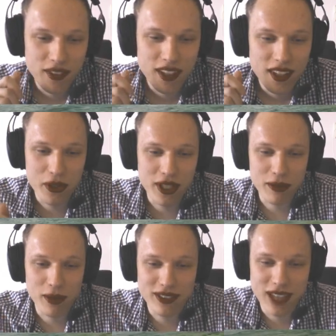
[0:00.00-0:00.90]
if you could eat
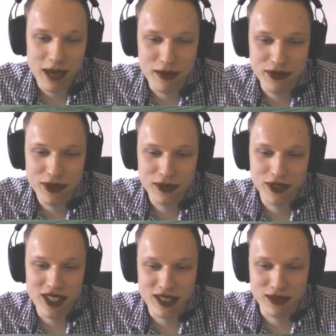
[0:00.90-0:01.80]
one type of food for the
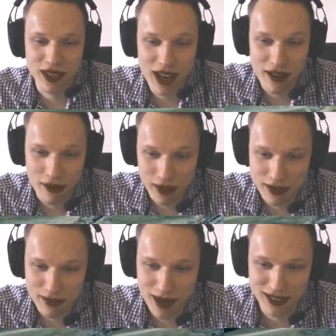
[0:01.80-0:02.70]
rest of your life, which
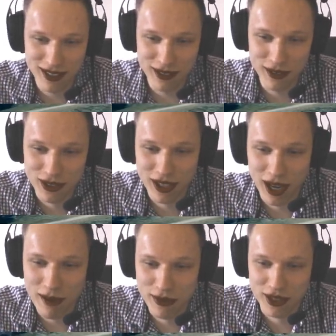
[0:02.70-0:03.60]
mountain would you
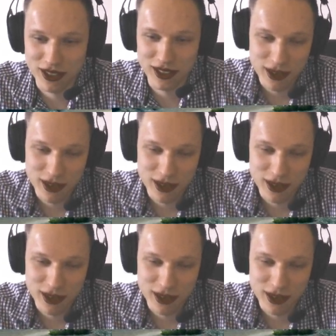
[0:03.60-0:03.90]
climb first?